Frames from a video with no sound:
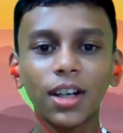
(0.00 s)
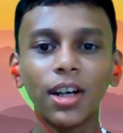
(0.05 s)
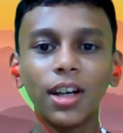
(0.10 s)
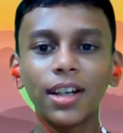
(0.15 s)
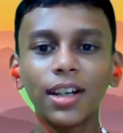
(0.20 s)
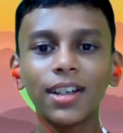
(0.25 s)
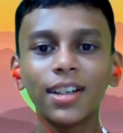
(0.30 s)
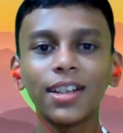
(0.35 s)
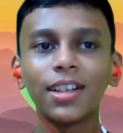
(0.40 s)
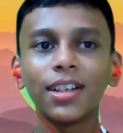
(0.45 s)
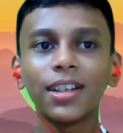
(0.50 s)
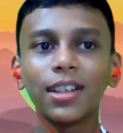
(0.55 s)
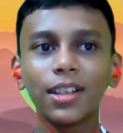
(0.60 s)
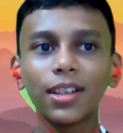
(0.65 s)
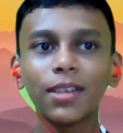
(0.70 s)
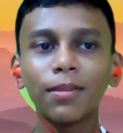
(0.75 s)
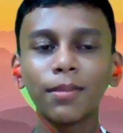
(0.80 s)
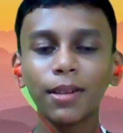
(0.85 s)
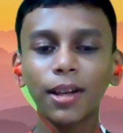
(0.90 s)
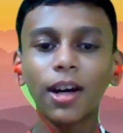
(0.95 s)
are
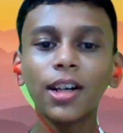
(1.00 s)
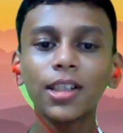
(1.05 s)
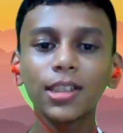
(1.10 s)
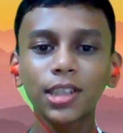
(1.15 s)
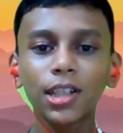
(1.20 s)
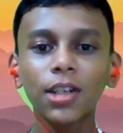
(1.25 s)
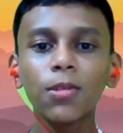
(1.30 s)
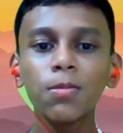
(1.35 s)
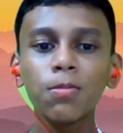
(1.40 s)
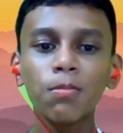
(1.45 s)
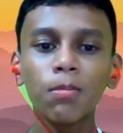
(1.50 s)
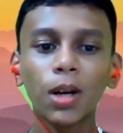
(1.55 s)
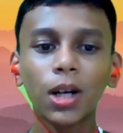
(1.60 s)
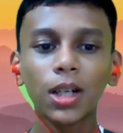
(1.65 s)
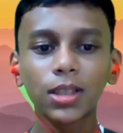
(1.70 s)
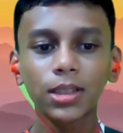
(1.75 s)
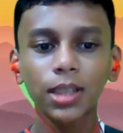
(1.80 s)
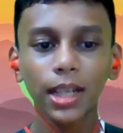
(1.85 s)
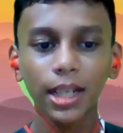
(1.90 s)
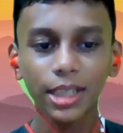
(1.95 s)
laws of
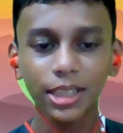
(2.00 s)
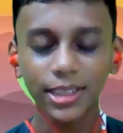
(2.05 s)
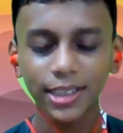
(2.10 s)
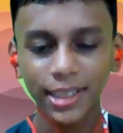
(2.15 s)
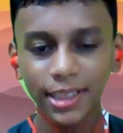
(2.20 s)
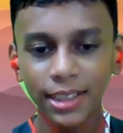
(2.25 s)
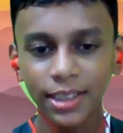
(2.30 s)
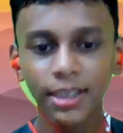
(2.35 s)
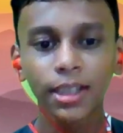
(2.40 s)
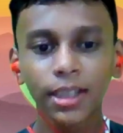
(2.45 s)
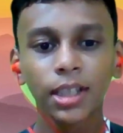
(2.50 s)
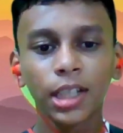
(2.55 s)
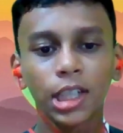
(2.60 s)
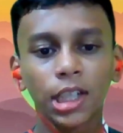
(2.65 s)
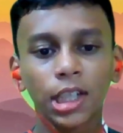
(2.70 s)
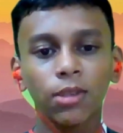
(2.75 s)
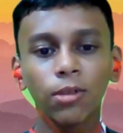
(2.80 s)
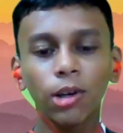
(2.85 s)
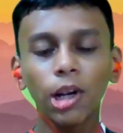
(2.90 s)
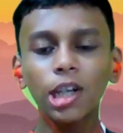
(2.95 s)
mass action.
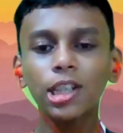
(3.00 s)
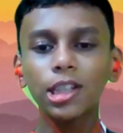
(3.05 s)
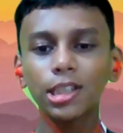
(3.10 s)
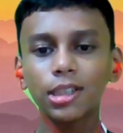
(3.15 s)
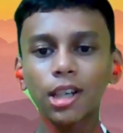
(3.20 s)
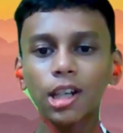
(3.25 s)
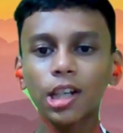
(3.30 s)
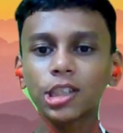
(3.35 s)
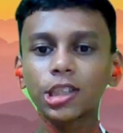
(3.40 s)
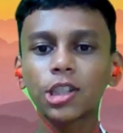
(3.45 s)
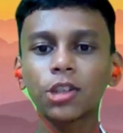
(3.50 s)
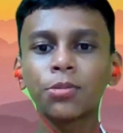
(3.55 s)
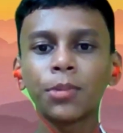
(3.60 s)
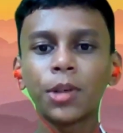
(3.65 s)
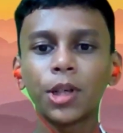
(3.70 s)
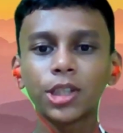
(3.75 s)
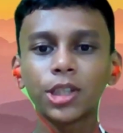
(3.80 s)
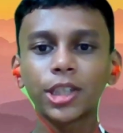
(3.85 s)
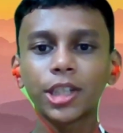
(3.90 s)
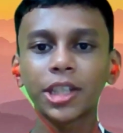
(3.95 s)
What is laws of
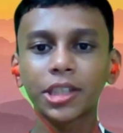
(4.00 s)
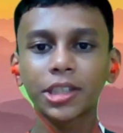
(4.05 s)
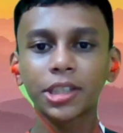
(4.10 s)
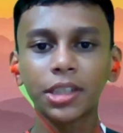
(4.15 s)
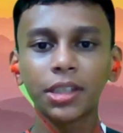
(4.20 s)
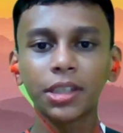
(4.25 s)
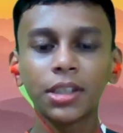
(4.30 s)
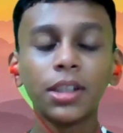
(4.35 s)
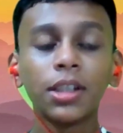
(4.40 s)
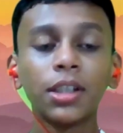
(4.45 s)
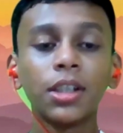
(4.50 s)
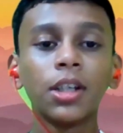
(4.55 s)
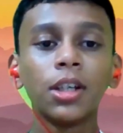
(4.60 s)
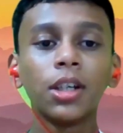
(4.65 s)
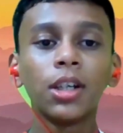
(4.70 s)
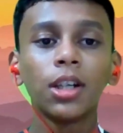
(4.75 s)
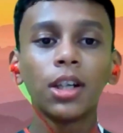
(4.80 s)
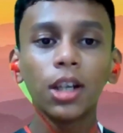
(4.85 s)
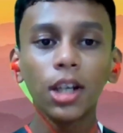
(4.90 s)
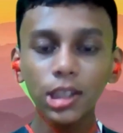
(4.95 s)
mass action?
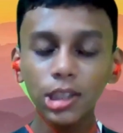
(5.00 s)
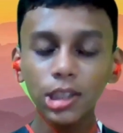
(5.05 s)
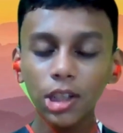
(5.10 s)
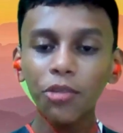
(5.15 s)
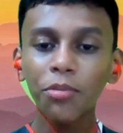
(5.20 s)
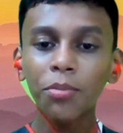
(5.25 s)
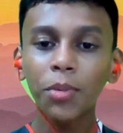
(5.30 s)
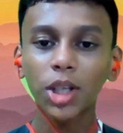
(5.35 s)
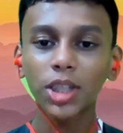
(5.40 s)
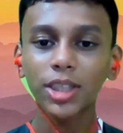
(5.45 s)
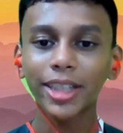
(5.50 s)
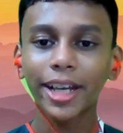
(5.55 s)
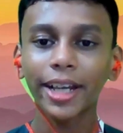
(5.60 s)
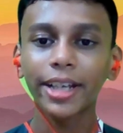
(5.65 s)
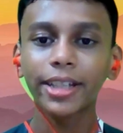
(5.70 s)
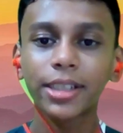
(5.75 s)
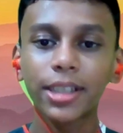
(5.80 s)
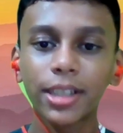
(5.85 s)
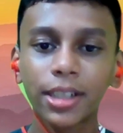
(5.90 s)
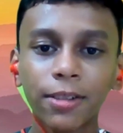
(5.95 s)
Laws of mass
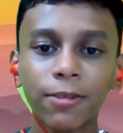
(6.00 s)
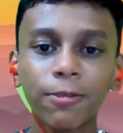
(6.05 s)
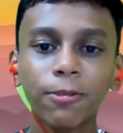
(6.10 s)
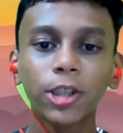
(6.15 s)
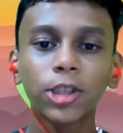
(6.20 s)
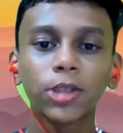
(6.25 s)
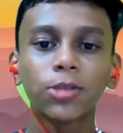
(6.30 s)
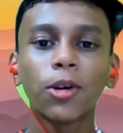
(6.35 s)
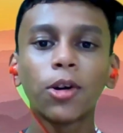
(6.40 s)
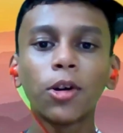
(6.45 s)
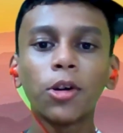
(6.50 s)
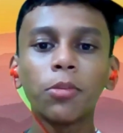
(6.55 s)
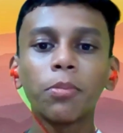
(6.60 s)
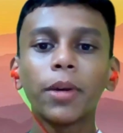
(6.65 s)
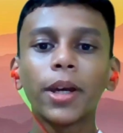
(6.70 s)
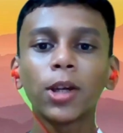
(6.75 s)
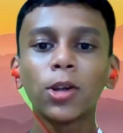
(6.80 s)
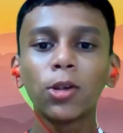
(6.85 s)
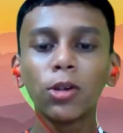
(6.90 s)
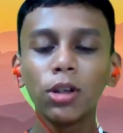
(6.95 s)
action was
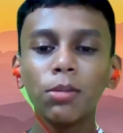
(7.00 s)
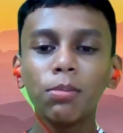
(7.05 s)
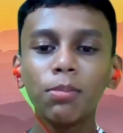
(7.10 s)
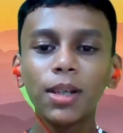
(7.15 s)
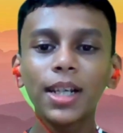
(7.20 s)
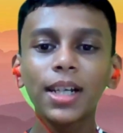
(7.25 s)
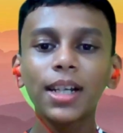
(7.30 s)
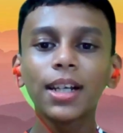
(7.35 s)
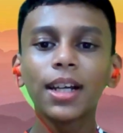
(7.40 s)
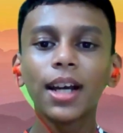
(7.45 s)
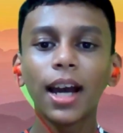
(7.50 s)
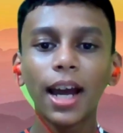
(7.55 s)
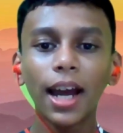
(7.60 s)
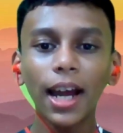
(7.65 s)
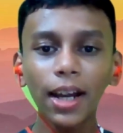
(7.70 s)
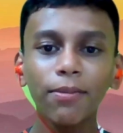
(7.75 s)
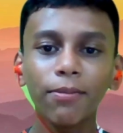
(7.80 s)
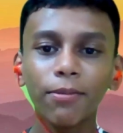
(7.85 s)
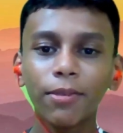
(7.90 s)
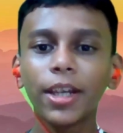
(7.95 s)
found by Goldberg
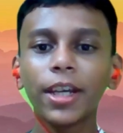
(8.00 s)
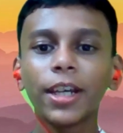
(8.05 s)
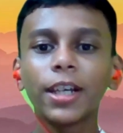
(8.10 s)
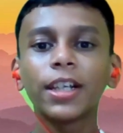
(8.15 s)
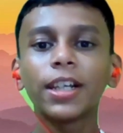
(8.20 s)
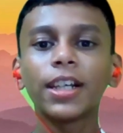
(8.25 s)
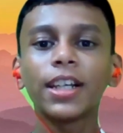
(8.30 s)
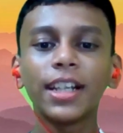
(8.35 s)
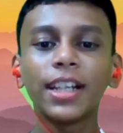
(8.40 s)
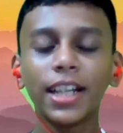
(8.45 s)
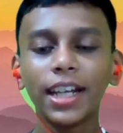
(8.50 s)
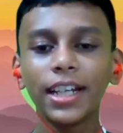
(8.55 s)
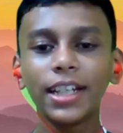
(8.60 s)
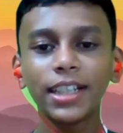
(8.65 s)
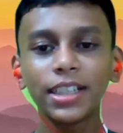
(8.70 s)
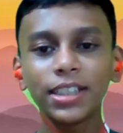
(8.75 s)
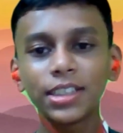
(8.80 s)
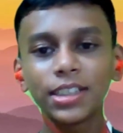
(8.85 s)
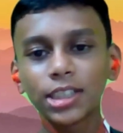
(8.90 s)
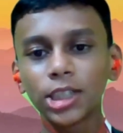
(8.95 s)
and Weig in
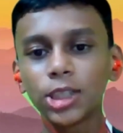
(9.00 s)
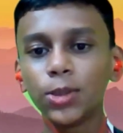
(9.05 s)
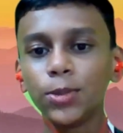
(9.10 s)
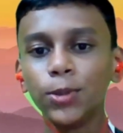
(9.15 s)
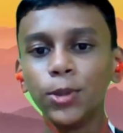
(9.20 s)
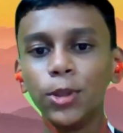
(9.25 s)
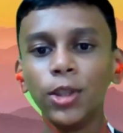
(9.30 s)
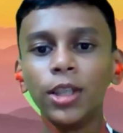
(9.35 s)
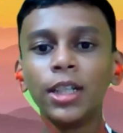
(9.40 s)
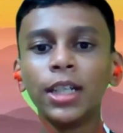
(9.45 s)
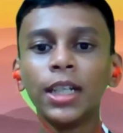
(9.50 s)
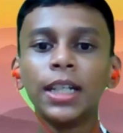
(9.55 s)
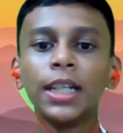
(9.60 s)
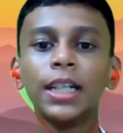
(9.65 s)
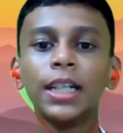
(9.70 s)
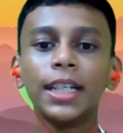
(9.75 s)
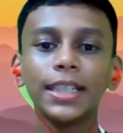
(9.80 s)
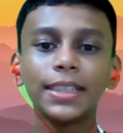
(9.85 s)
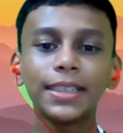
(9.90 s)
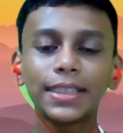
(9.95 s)
1864.
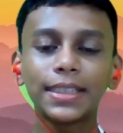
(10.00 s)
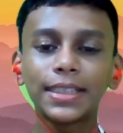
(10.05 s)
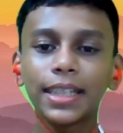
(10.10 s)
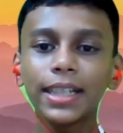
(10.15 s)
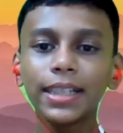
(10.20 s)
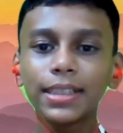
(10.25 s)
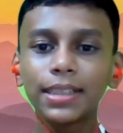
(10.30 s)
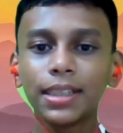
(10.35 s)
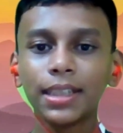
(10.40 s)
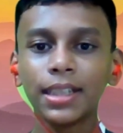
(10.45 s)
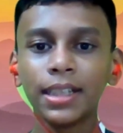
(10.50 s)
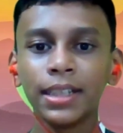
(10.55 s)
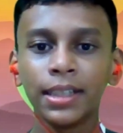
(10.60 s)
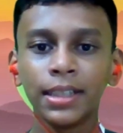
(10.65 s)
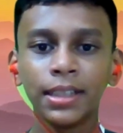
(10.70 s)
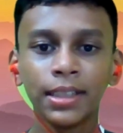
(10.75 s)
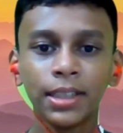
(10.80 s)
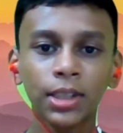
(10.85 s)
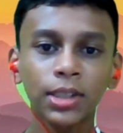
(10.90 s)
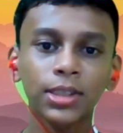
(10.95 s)
It states
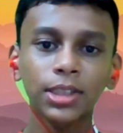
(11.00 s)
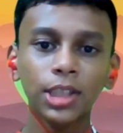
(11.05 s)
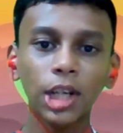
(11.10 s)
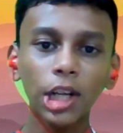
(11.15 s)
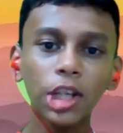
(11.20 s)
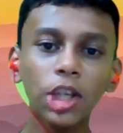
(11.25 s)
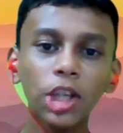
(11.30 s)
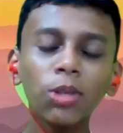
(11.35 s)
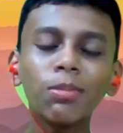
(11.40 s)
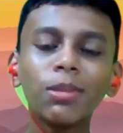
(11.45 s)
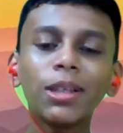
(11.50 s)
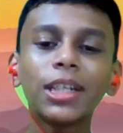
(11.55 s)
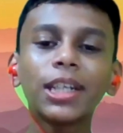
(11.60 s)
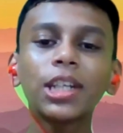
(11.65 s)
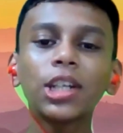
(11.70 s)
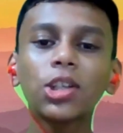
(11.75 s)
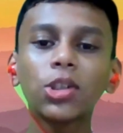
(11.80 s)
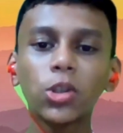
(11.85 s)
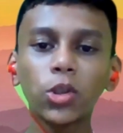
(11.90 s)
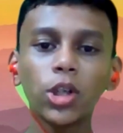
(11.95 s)
that the
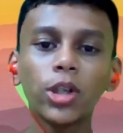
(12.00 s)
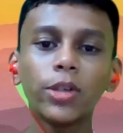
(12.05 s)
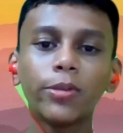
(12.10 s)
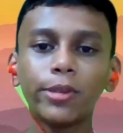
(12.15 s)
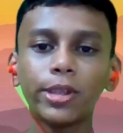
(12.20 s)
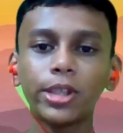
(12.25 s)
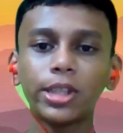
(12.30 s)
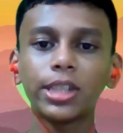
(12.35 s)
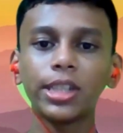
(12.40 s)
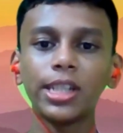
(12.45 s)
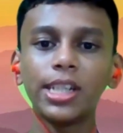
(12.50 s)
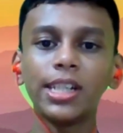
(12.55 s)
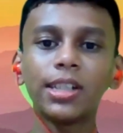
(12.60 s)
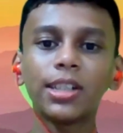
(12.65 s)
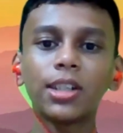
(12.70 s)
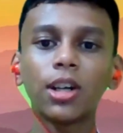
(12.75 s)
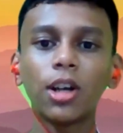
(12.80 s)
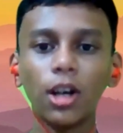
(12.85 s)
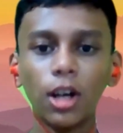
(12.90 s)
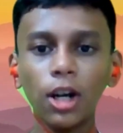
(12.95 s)
stoichiometric
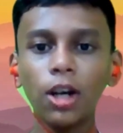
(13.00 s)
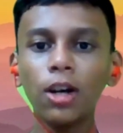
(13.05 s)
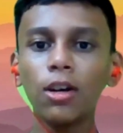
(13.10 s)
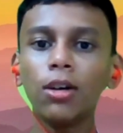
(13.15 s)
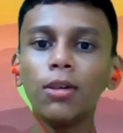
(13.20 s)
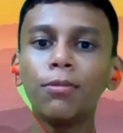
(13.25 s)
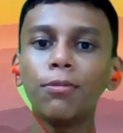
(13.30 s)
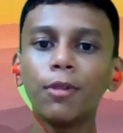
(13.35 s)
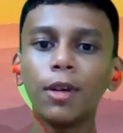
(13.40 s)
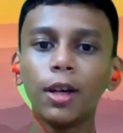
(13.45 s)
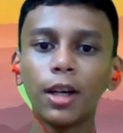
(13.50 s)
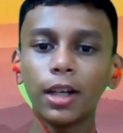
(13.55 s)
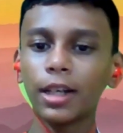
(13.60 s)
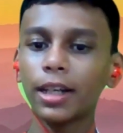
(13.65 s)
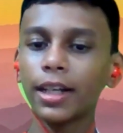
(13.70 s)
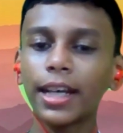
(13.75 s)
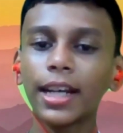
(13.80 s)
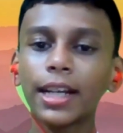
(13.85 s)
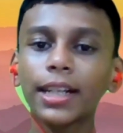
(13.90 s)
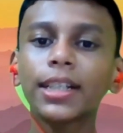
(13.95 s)
coefficient of a
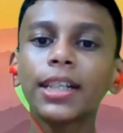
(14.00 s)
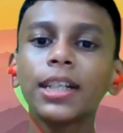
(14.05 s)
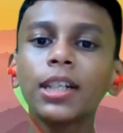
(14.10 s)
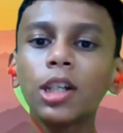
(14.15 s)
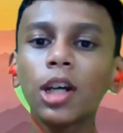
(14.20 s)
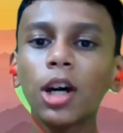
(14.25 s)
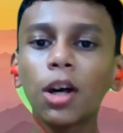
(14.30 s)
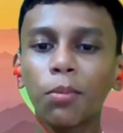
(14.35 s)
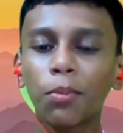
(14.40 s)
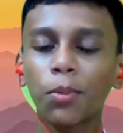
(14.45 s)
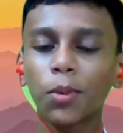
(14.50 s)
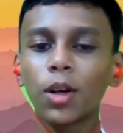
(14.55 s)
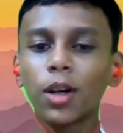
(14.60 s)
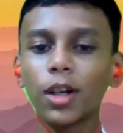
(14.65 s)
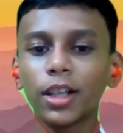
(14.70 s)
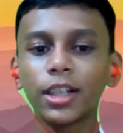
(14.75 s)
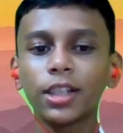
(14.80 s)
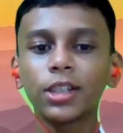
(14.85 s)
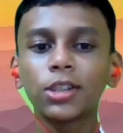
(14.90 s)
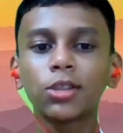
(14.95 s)
reactant or
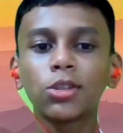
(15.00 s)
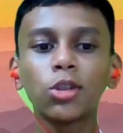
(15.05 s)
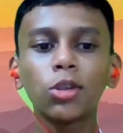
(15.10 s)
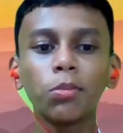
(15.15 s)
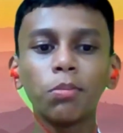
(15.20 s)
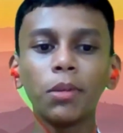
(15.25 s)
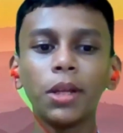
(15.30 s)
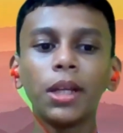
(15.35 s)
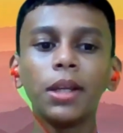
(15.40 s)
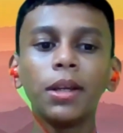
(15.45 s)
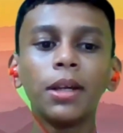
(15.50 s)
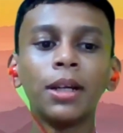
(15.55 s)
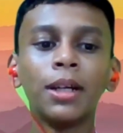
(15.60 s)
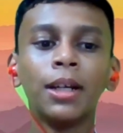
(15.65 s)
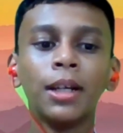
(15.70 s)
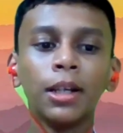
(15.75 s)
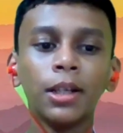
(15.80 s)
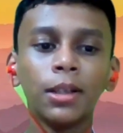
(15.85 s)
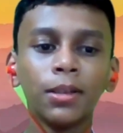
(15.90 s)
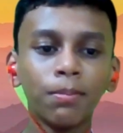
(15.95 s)
product should be
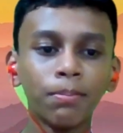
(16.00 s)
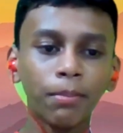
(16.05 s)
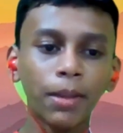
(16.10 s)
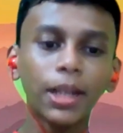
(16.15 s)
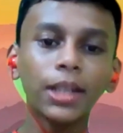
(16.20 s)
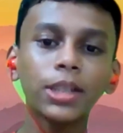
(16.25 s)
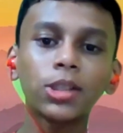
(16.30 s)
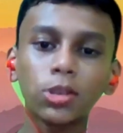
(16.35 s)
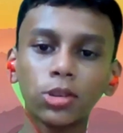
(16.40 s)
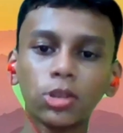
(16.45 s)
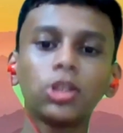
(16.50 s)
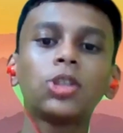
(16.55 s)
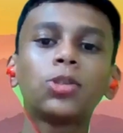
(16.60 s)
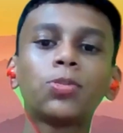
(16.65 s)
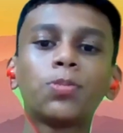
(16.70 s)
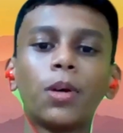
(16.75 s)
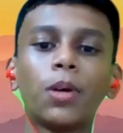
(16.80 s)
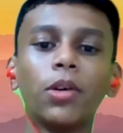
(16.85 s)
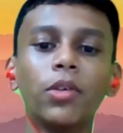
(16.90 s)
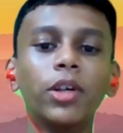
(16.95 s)
made to
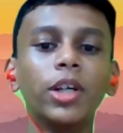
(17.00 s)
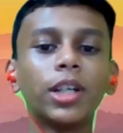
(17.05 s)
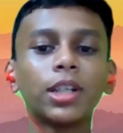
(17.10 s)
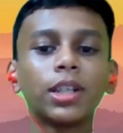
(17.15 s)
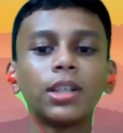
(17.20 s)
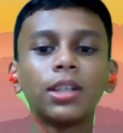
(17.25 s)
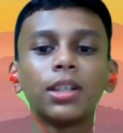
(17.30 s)
its power.